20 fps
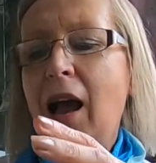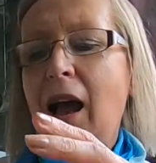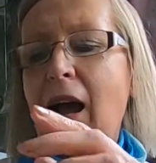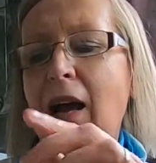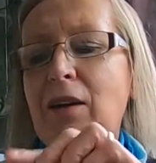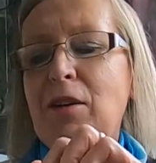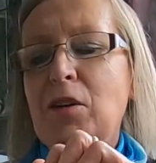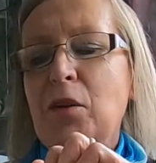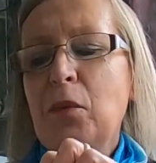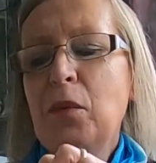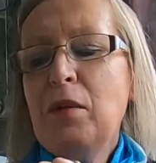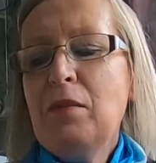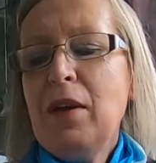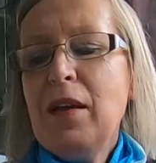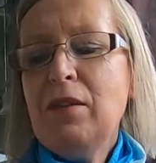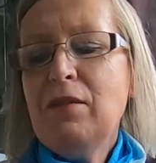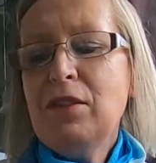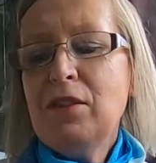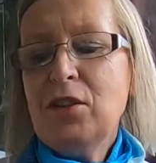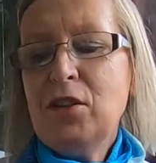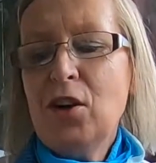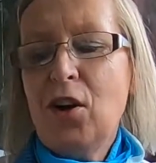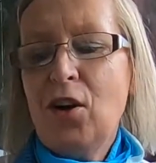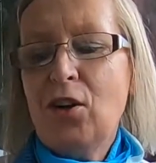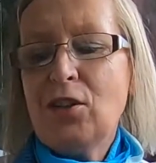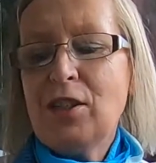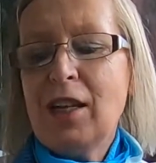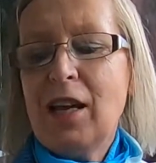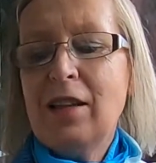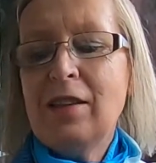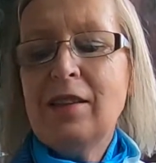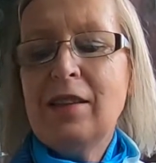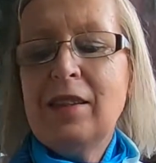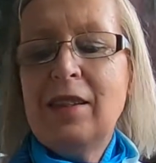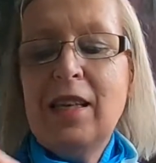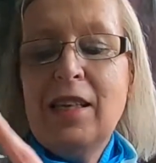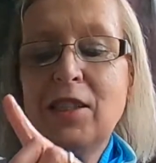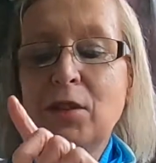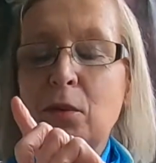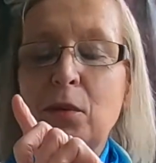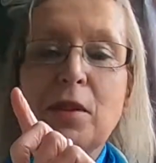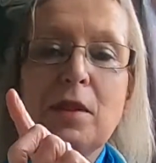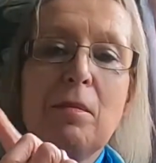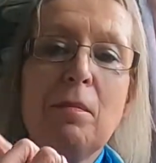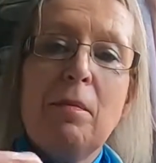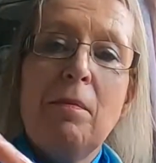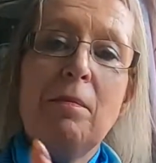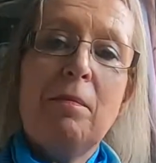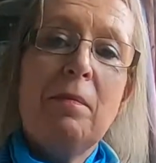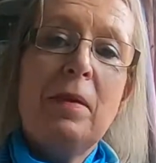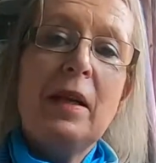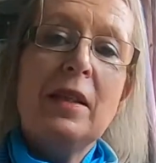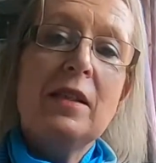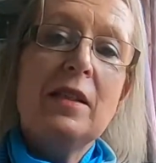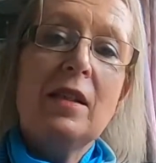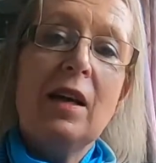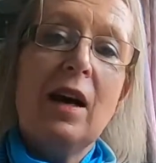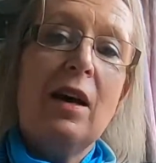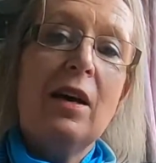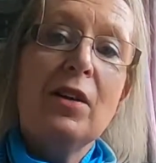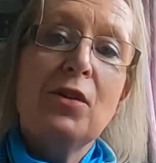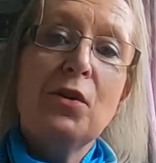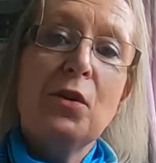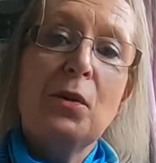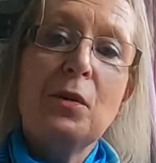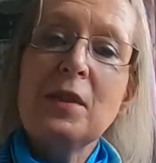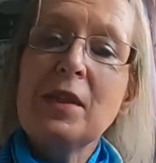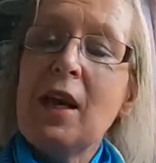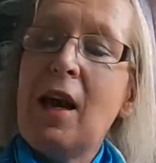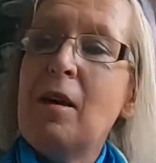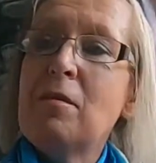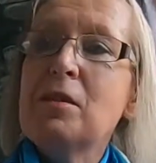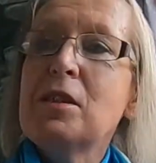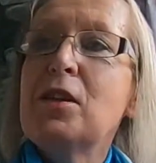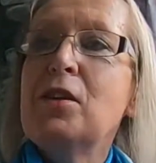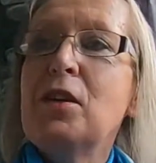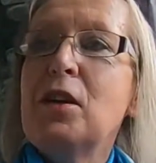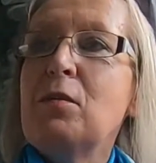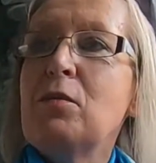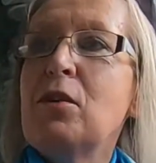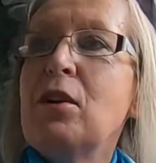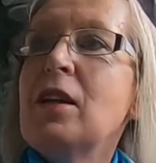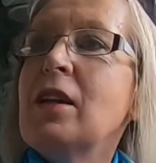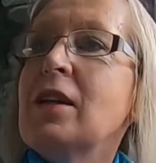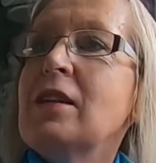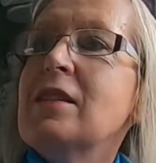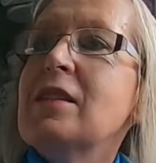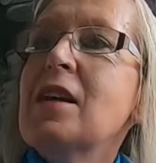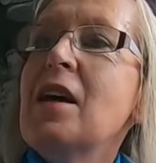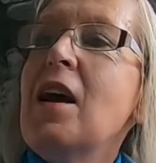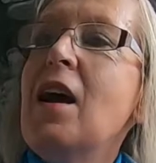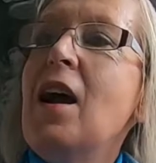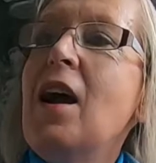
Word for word: And we've even got, and this was a bit that I thought was absolutely brilliant,